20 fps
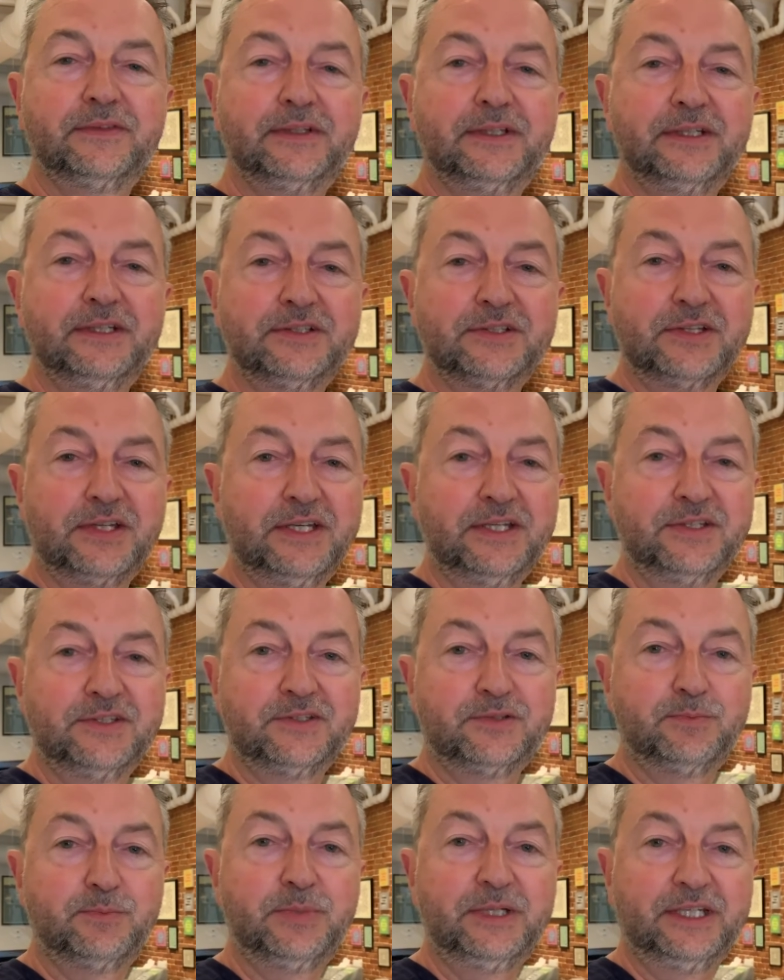is, is
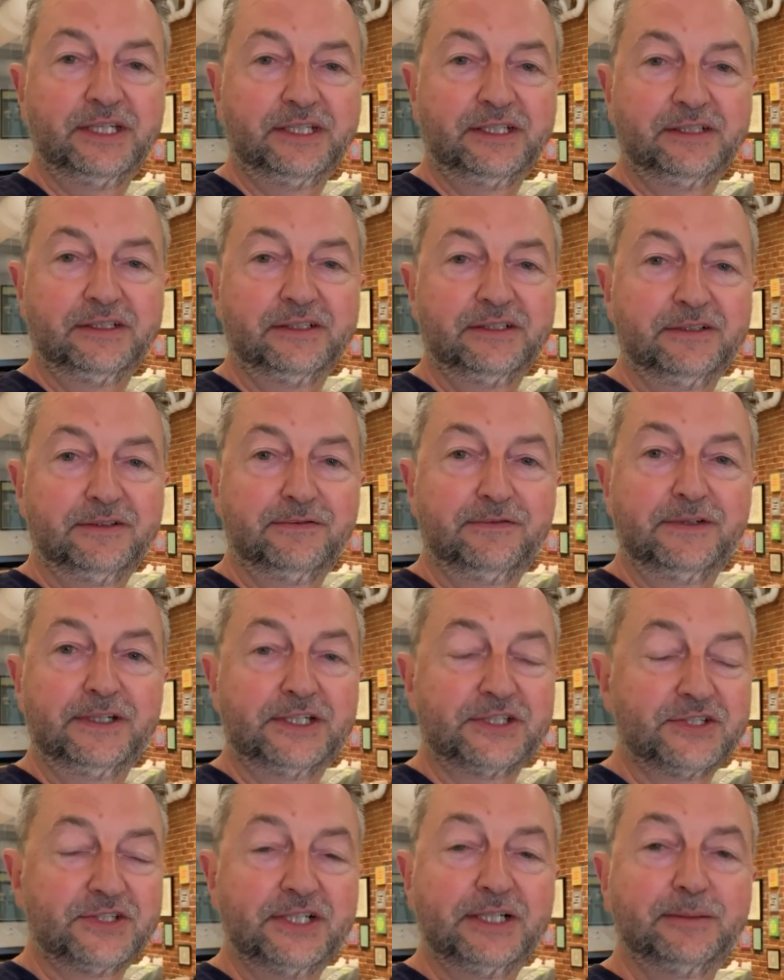being uh,
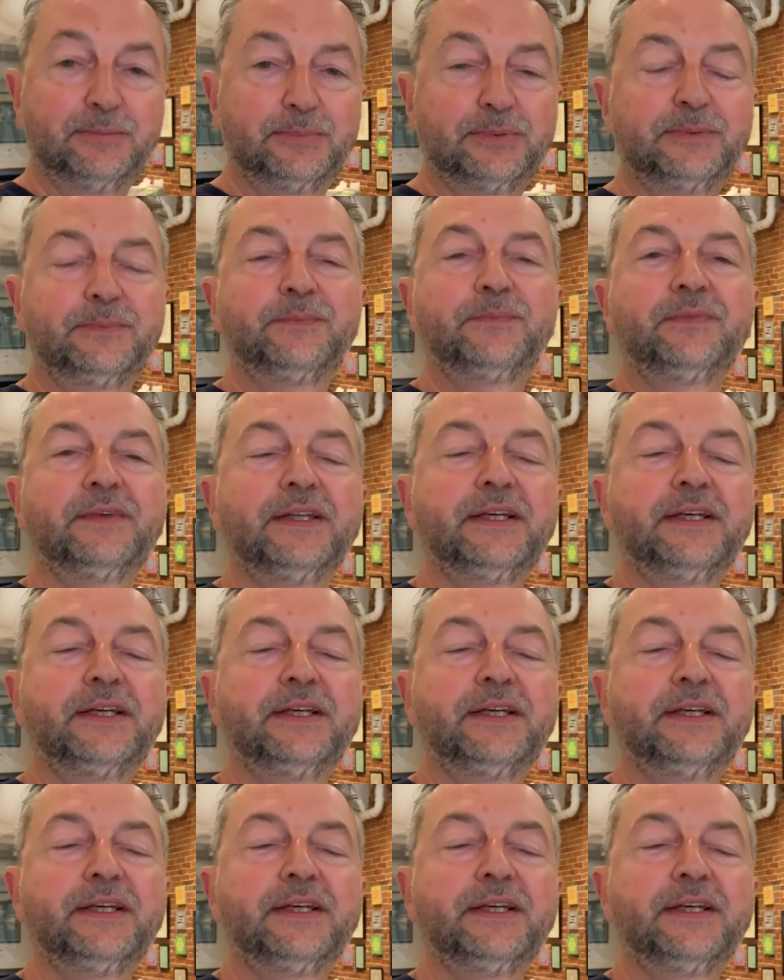fixed up